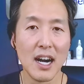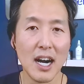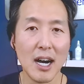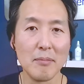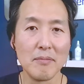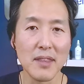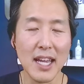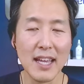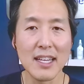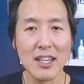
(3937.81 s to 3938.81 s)
Um,
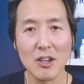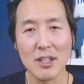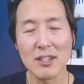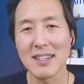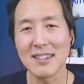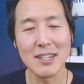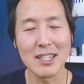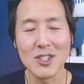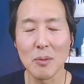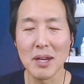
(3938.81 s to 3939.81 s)
and then you know there
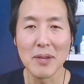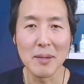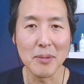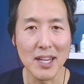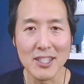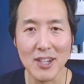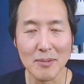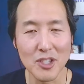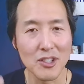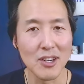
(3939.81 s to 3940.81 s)
so many people, as
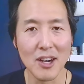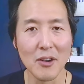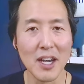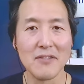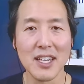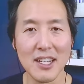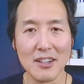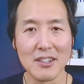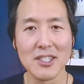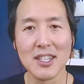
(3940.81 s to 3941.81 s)
I'm sure you know, have
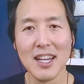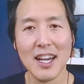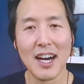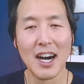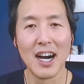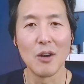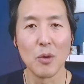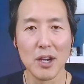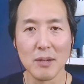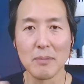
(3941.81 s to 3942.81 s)
veneers uh,
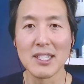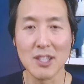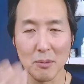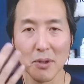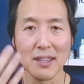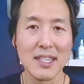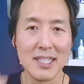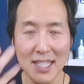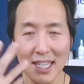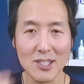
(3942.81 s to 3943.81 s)
where you basically put
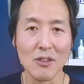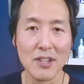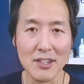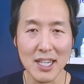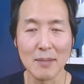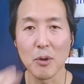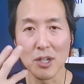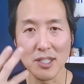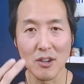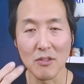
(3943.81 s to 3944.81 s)
these things over your teeth,
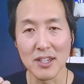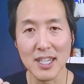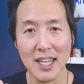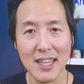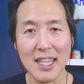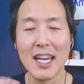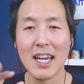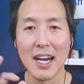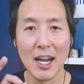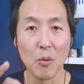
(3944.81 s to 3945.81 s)
porcelain over your teeth.
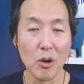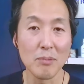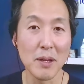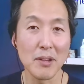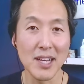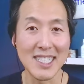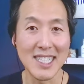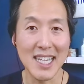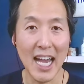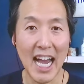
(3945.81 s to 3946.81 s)
I warn people
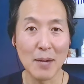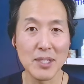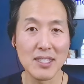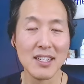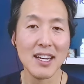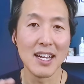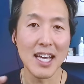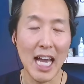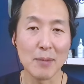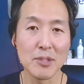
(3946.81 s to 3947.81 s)
against caps
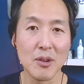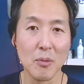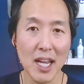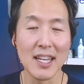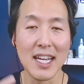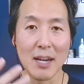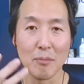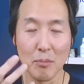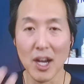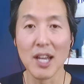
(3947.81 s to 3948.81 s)
caps are a way to
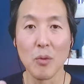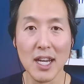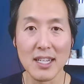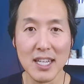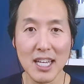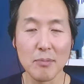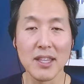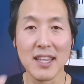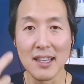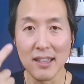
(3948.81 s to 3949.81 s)
get bright white teeth,
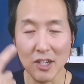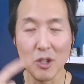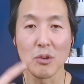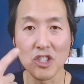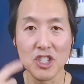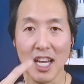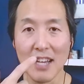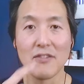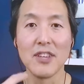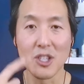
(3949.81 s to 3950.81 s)
but they literally will
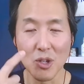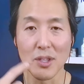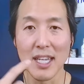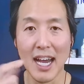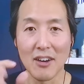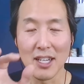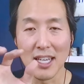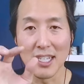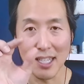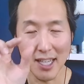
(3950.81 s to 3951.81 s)
shave the tooth down
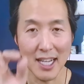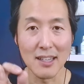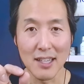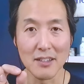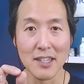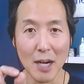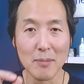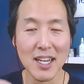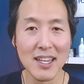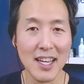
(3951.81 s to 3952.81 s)
into like a little
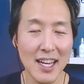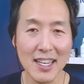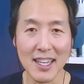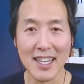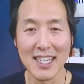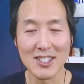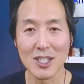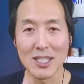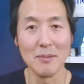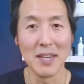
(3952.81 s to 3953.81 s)
nubbin. And it's
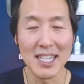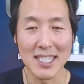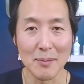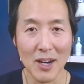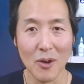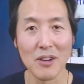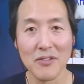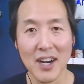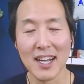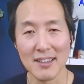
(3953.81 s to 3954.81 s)
just, to me, it's a bit
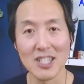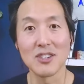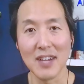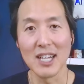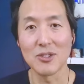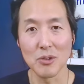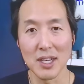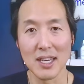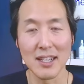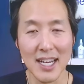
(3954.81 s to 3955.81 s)
horrifying unless you've got
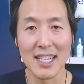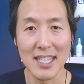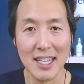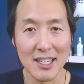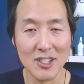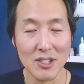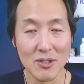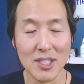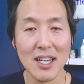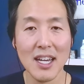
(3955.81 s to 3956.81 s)
truly got teeth
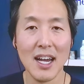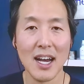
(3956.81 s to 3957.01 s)
issues.